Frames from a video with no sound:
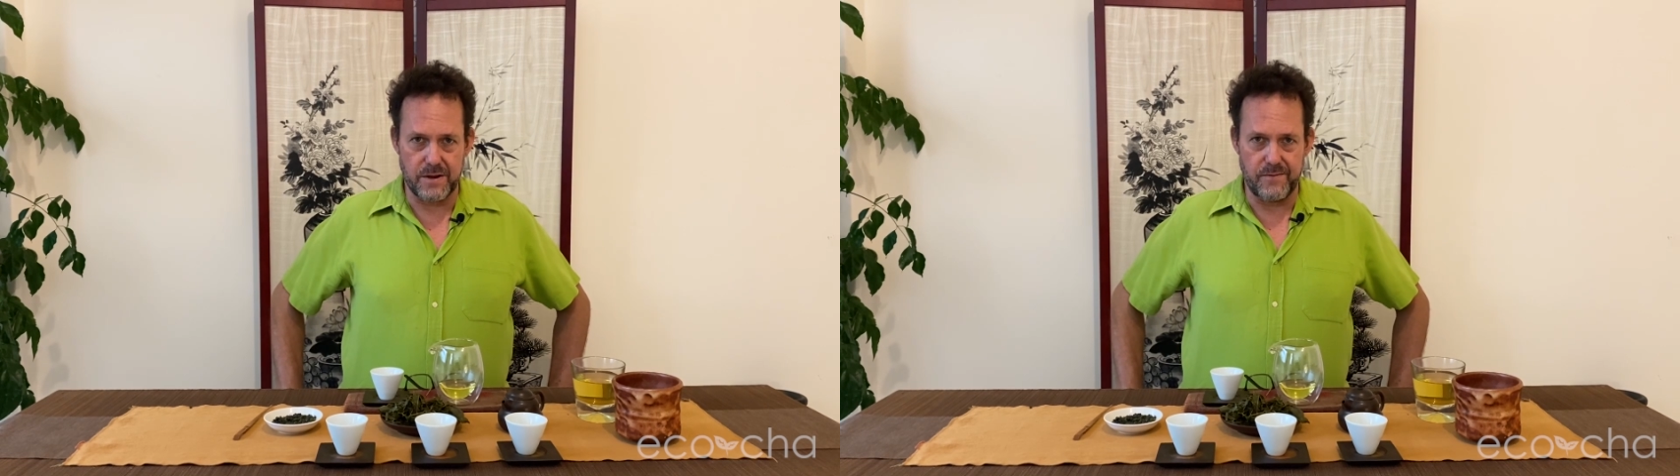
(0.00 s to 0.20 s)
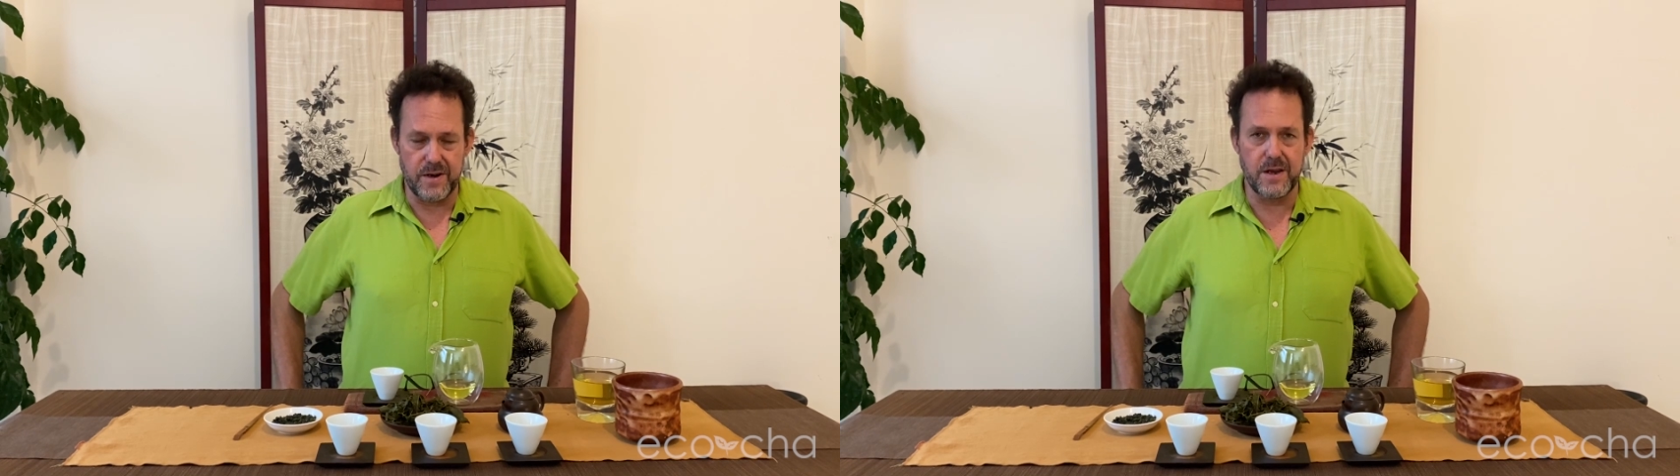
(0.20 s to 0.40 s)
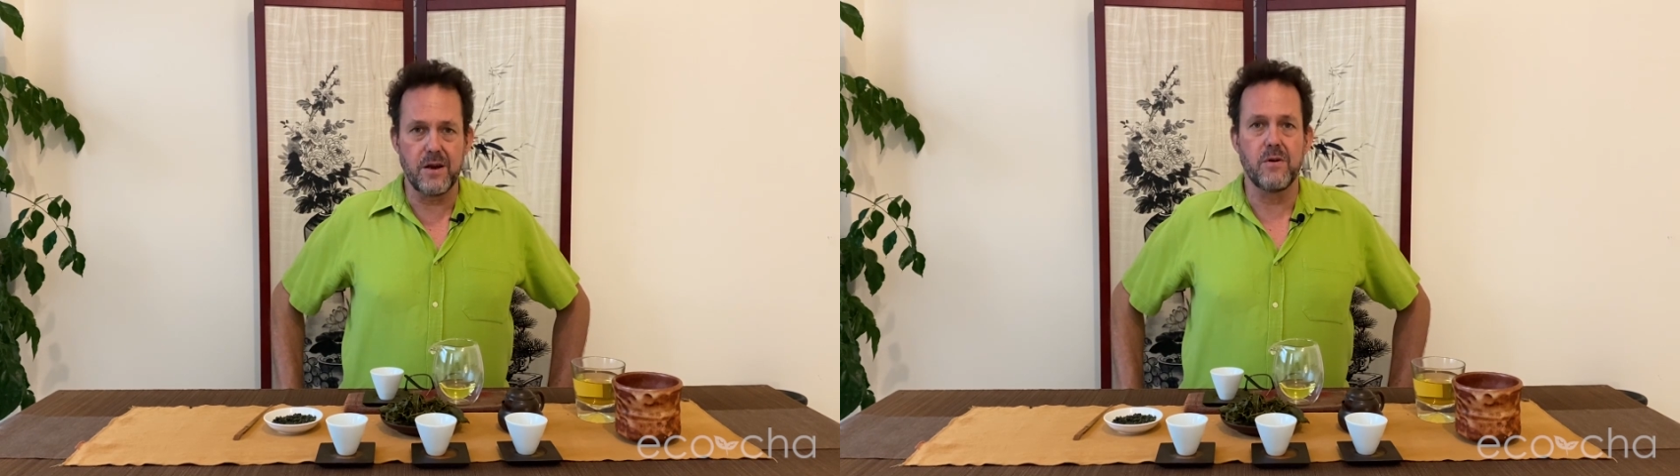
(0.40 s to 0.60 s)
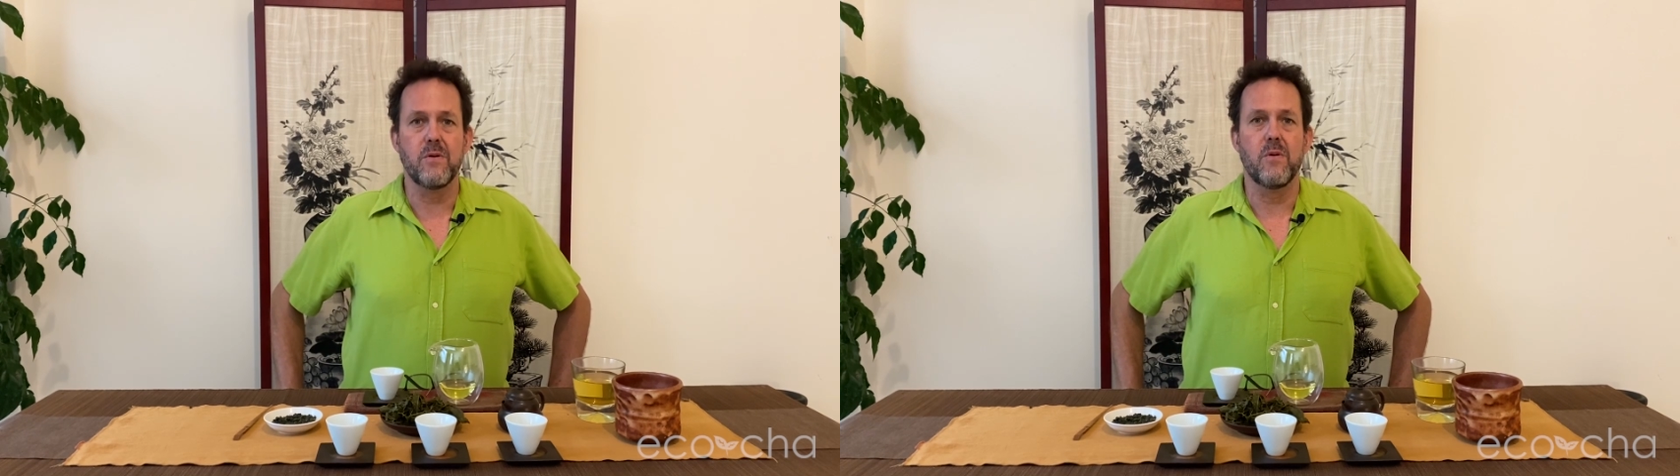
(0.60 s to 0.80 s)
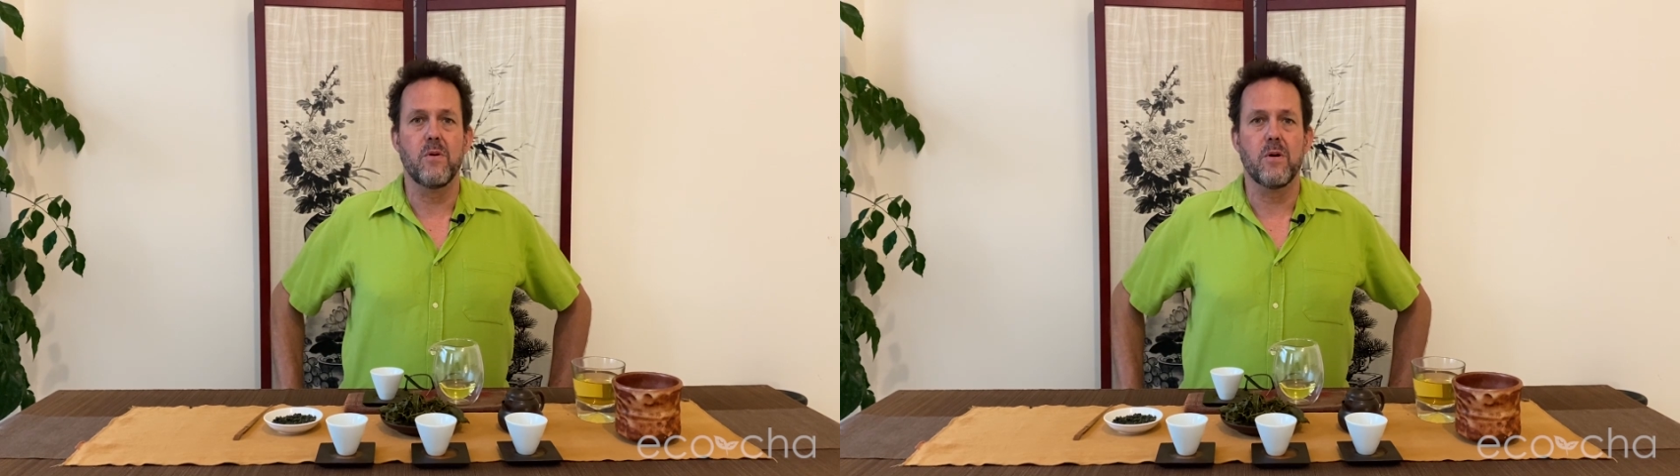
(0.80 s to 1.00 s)
video
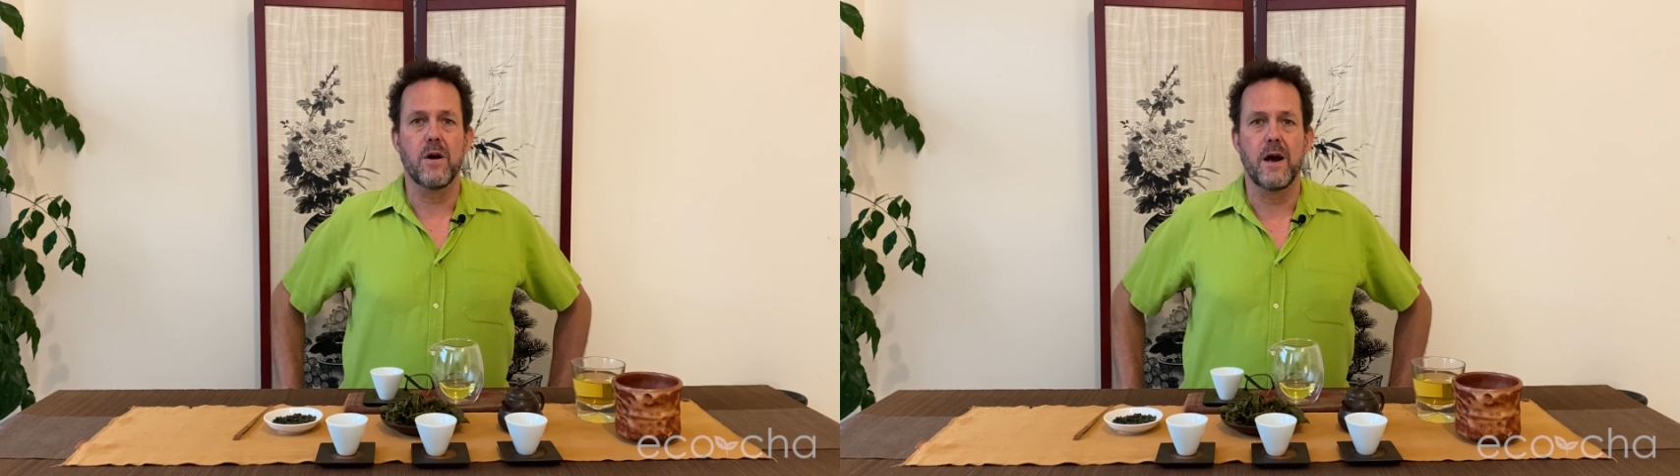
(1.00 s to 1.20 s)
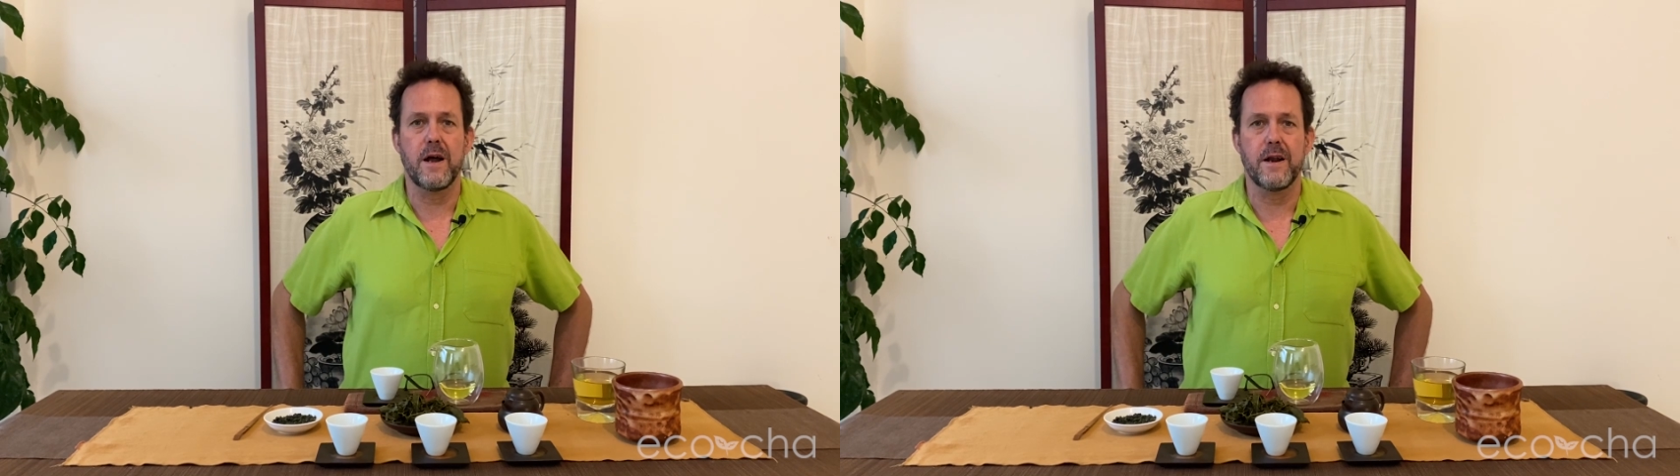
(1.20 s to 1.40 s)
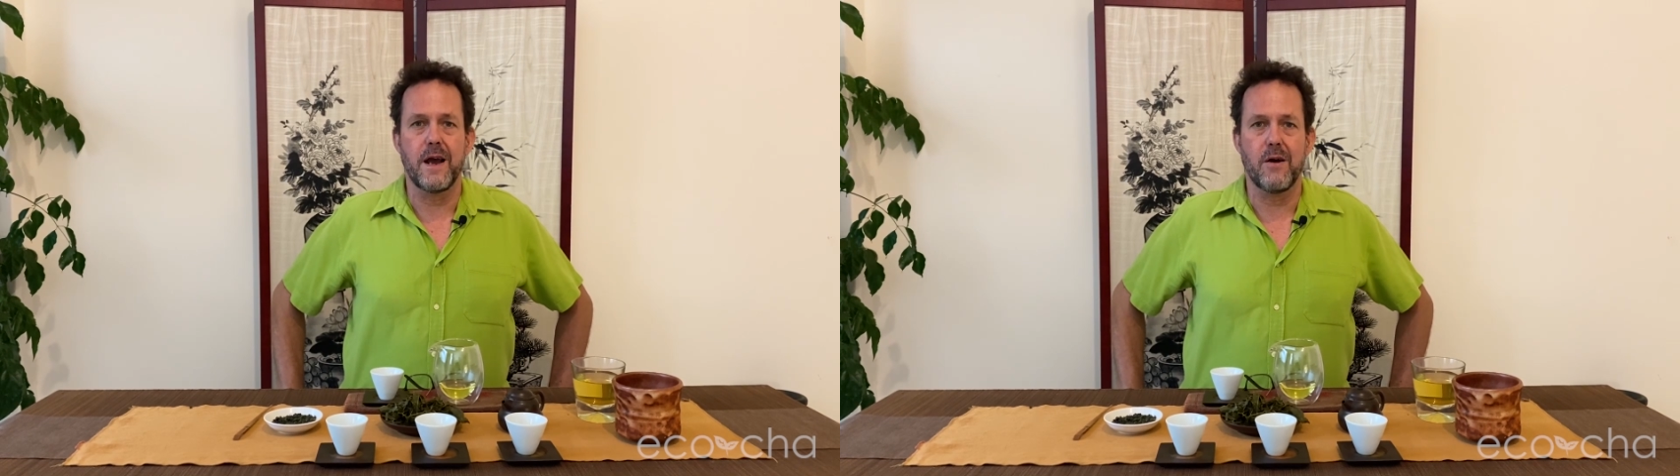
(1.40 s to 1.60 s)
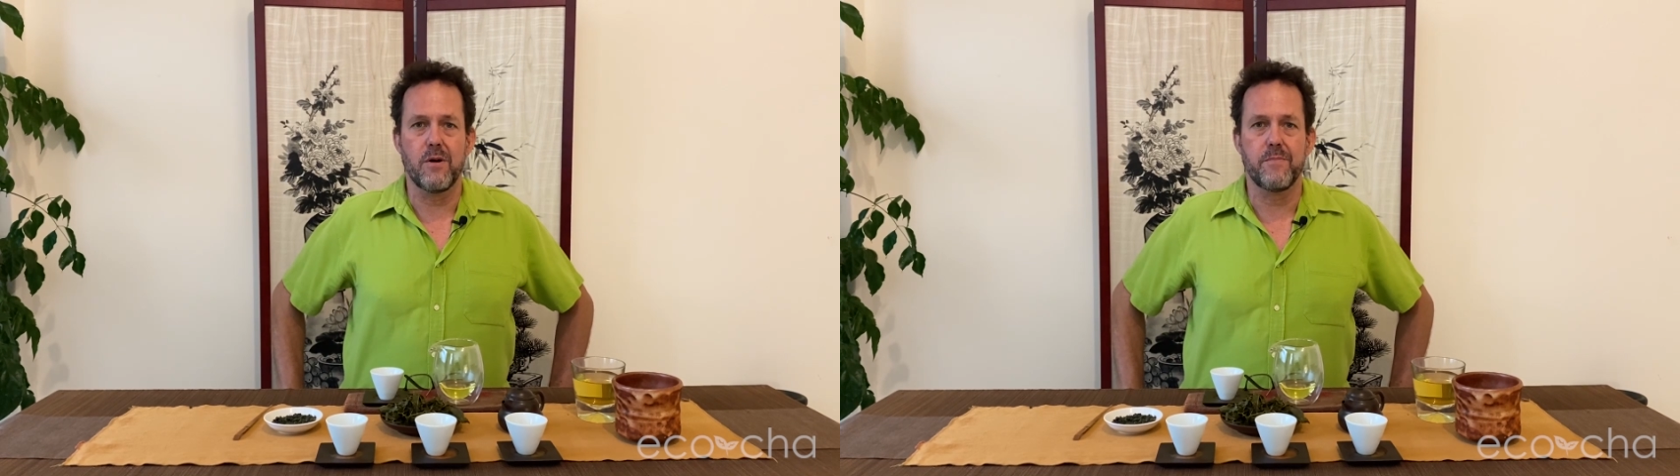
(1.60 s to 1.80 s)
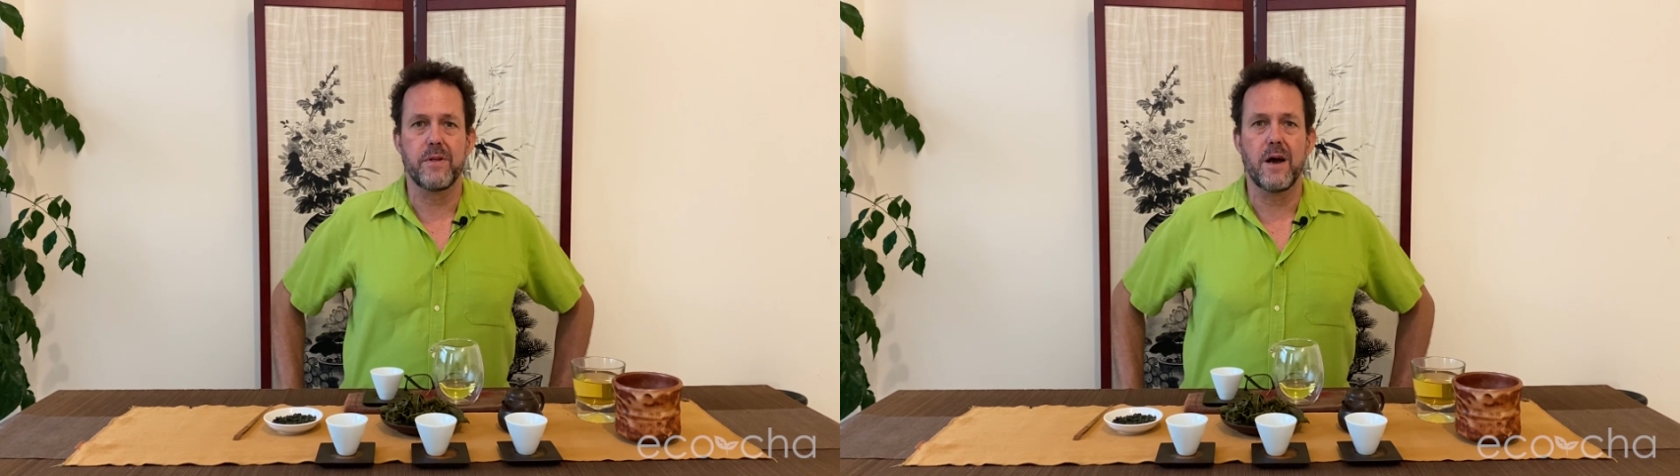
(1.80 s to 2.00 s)
or on our
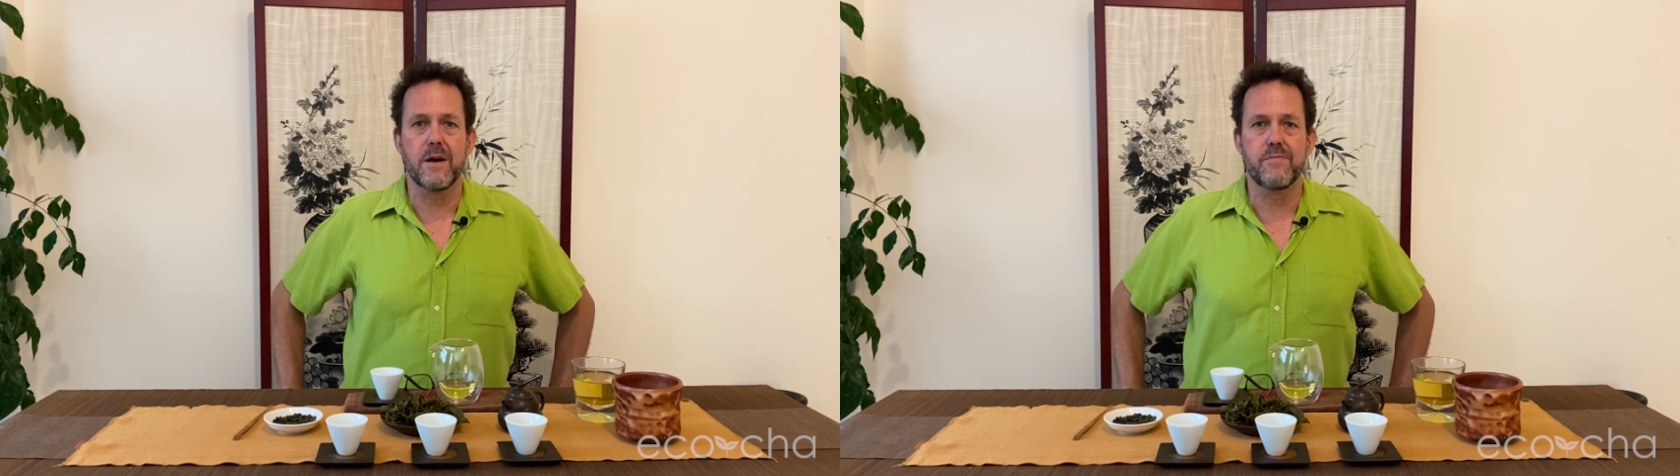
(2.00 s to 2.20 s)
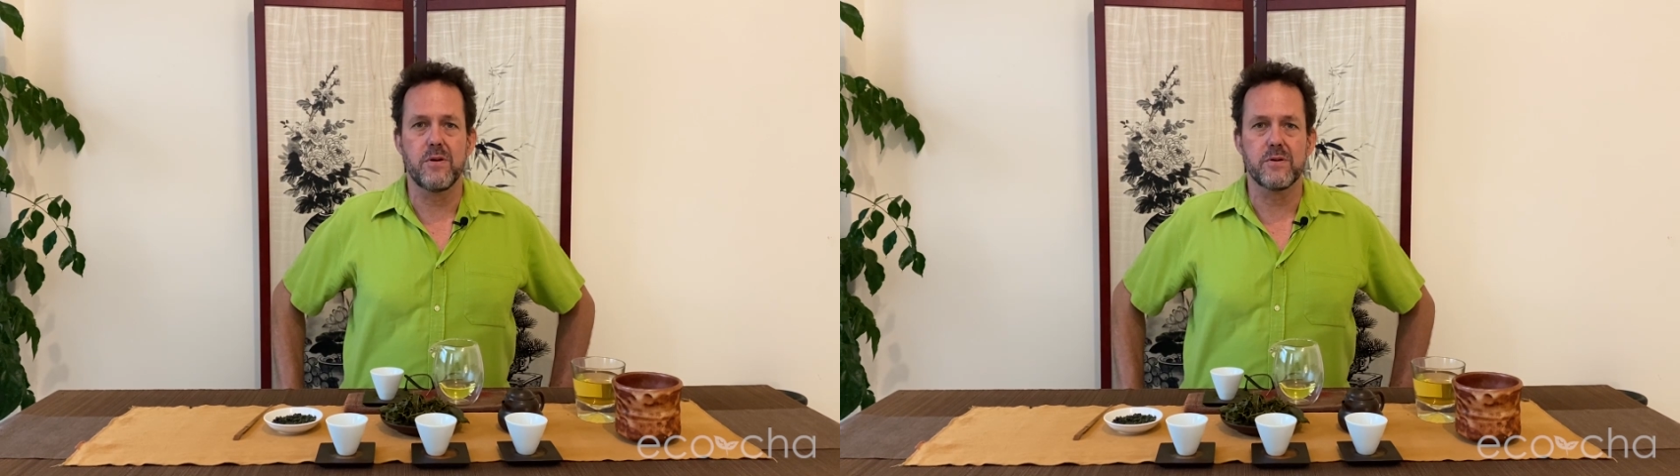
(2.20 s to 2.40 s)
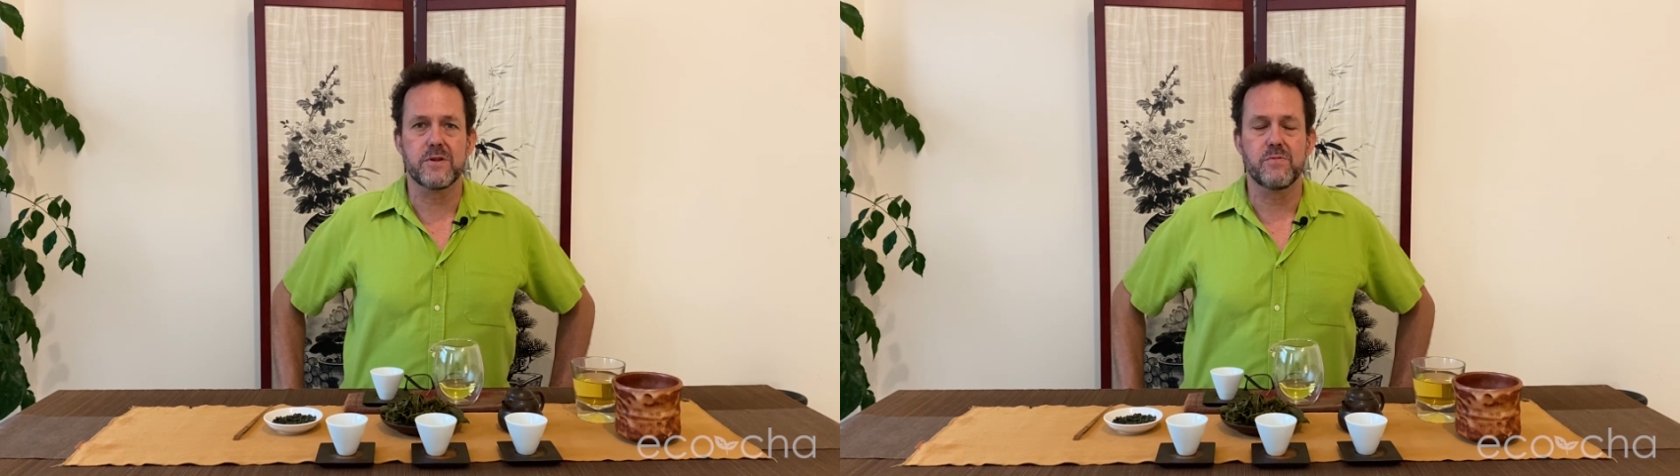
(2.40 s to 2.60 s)
blog posts.